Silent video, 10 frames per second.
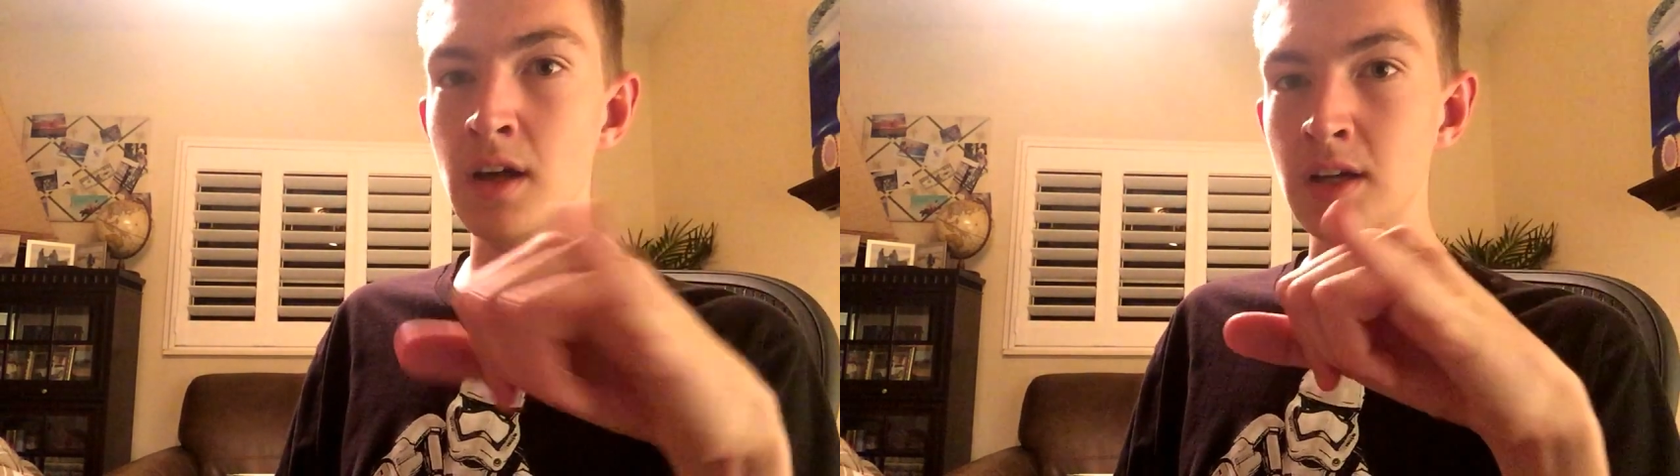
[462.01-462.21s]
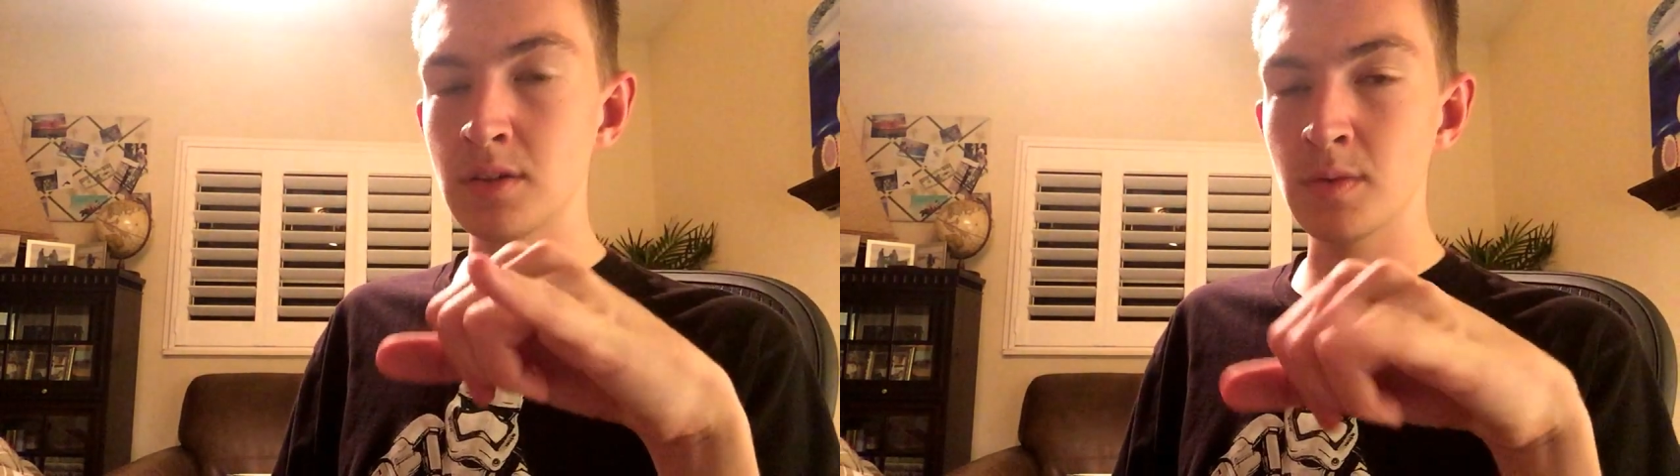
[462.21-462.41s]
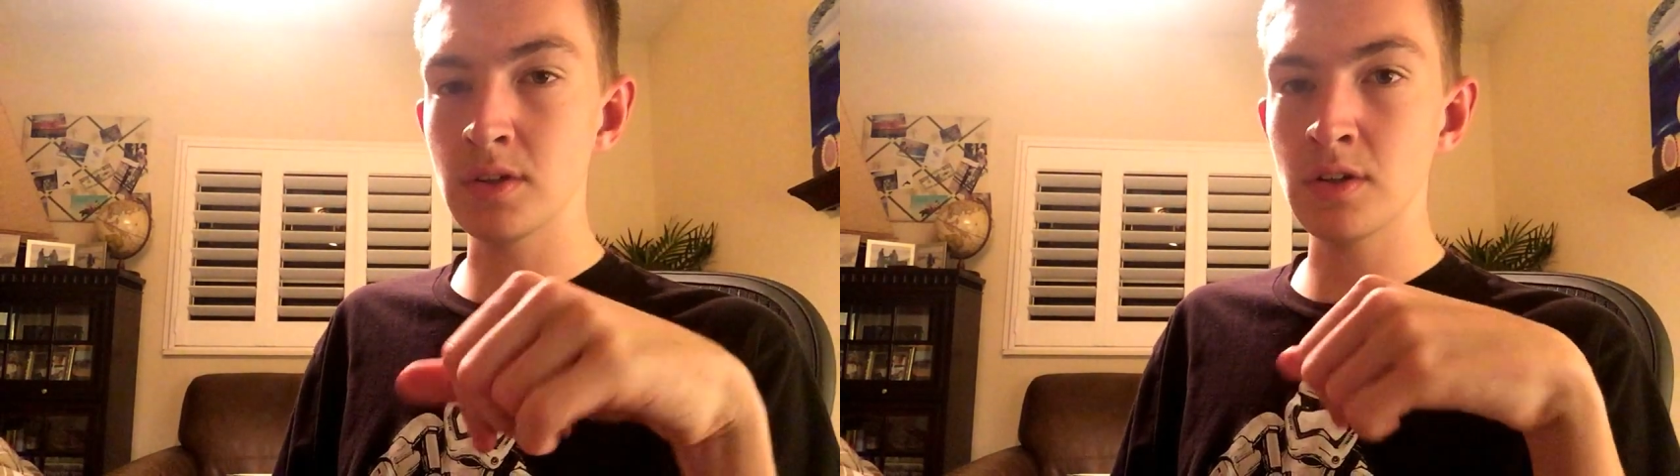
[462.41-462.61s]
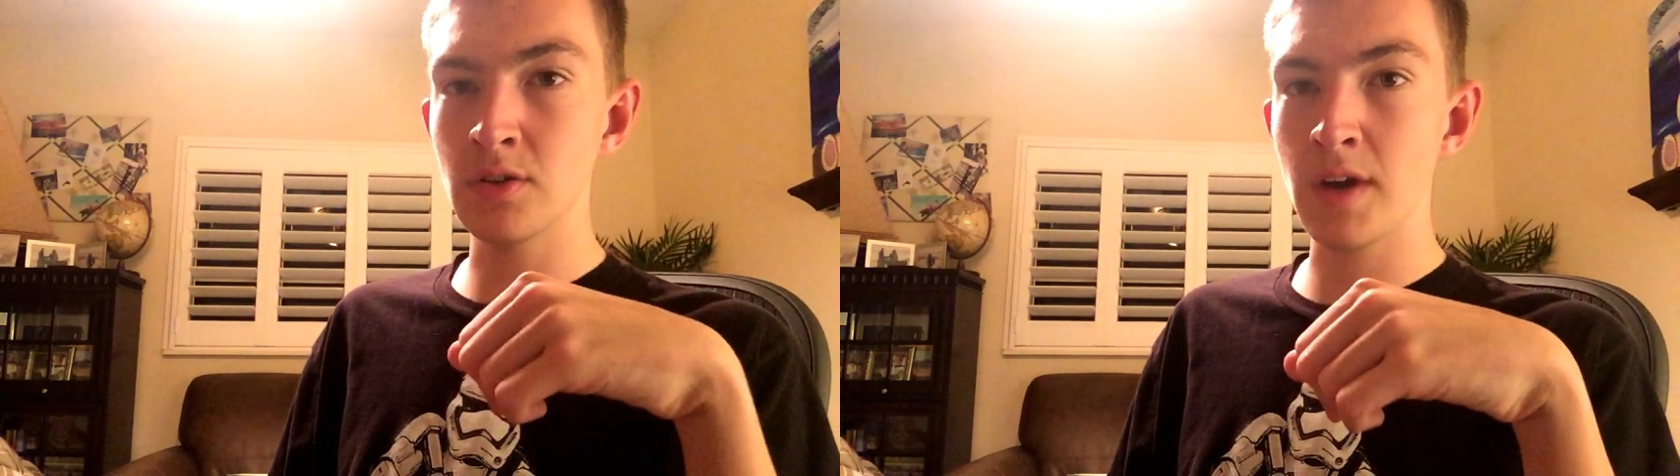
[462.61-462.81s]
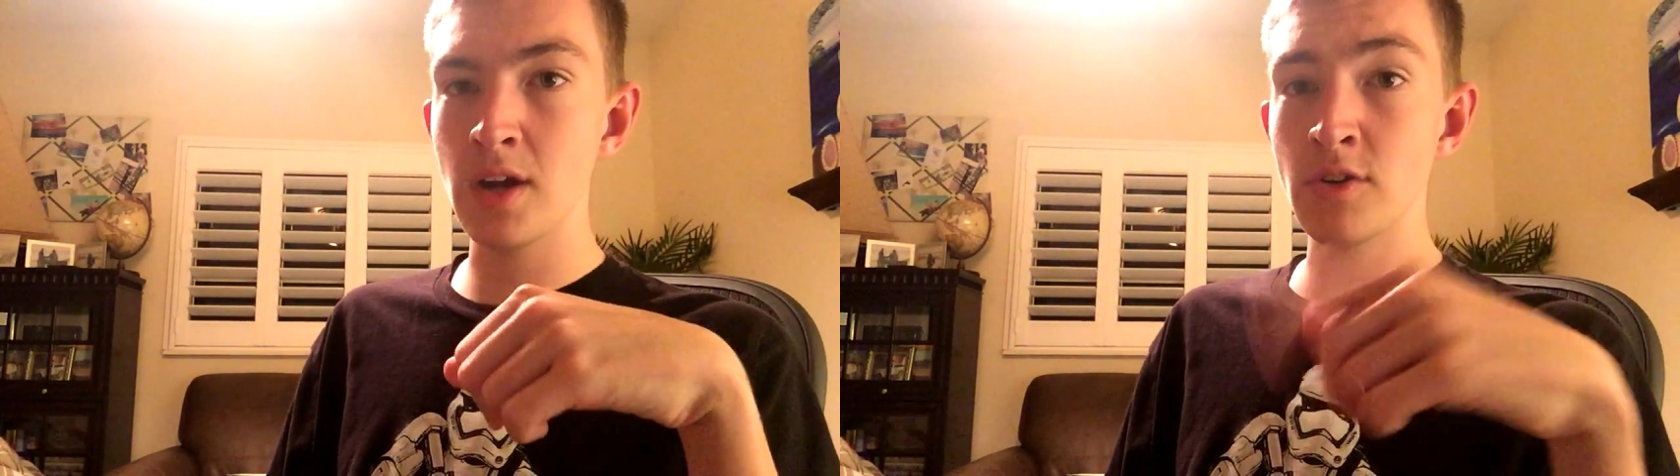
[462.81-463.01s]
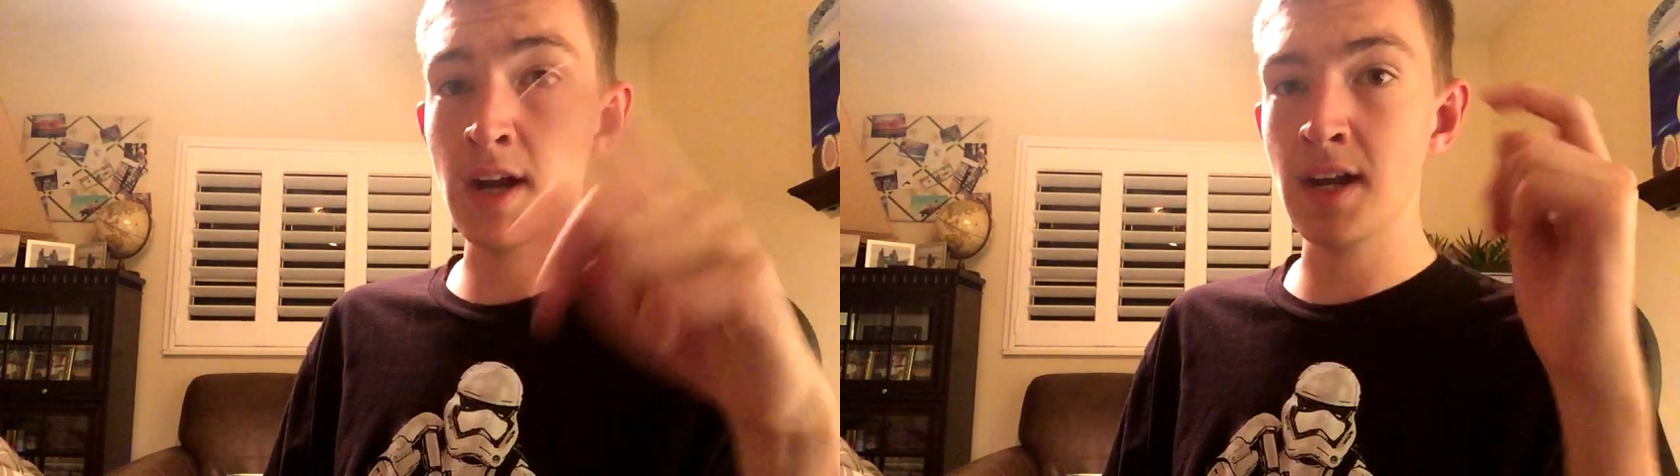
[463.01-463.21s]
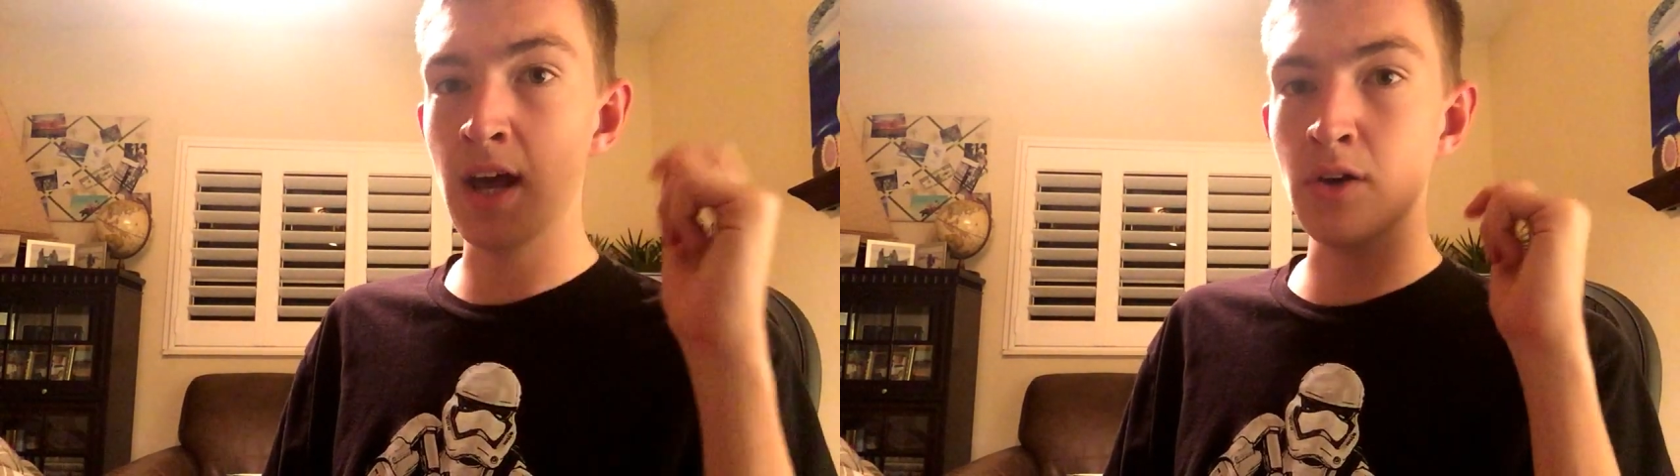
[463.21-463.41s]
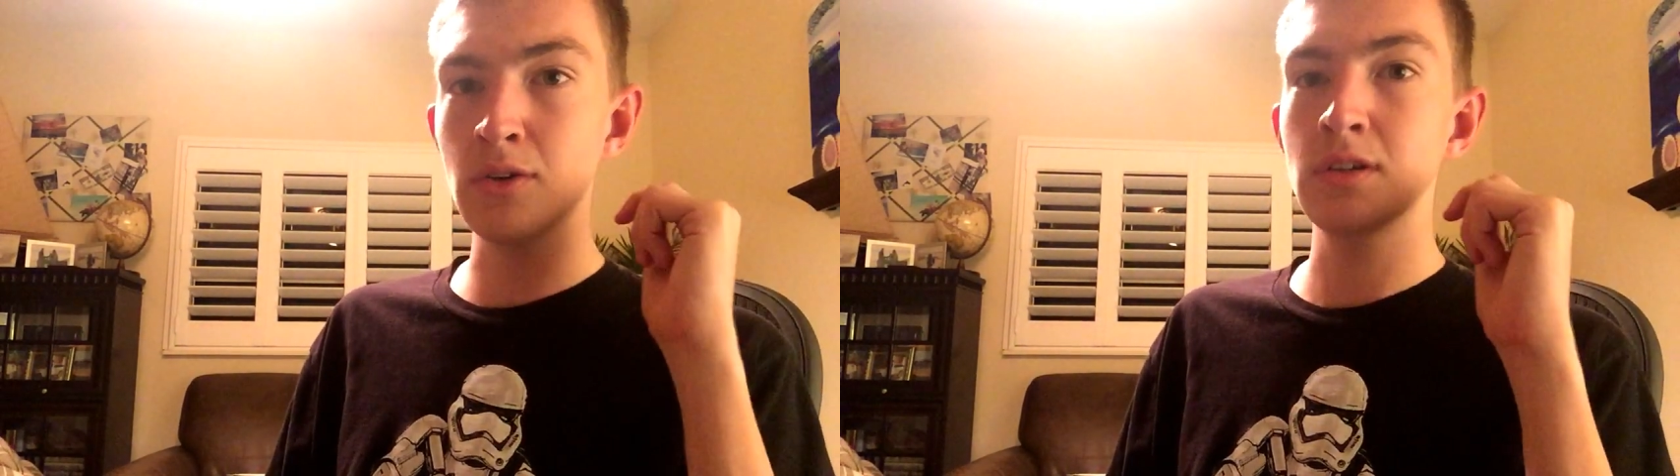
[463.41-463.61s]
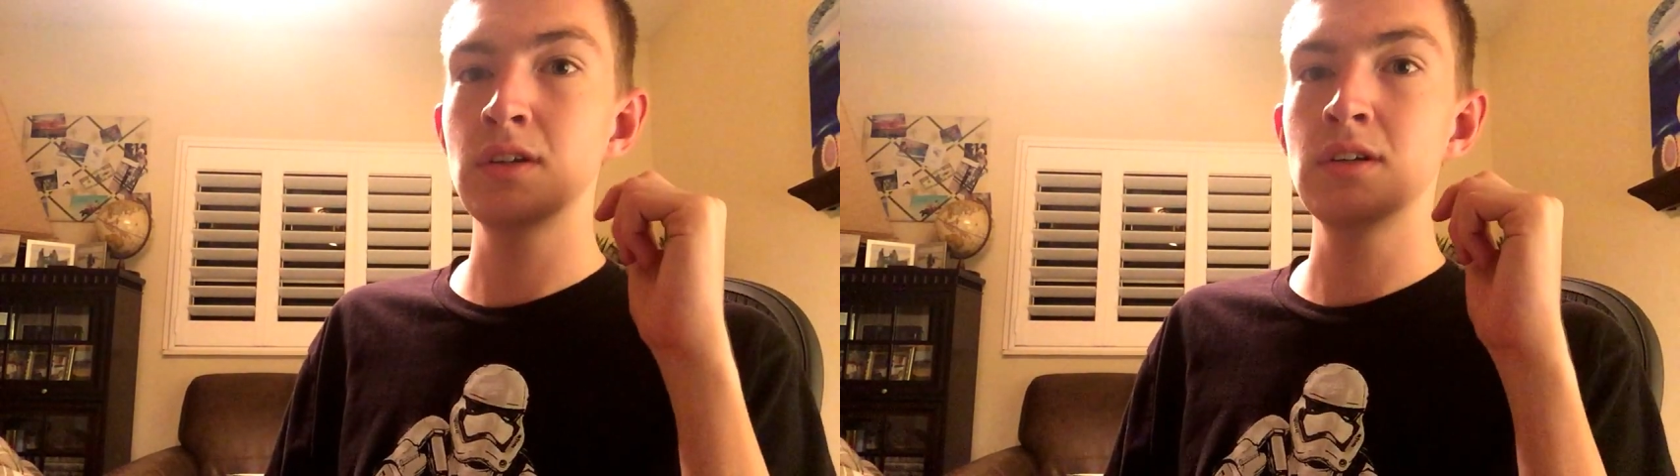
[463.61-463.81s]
Actually, we're doing a raid right now.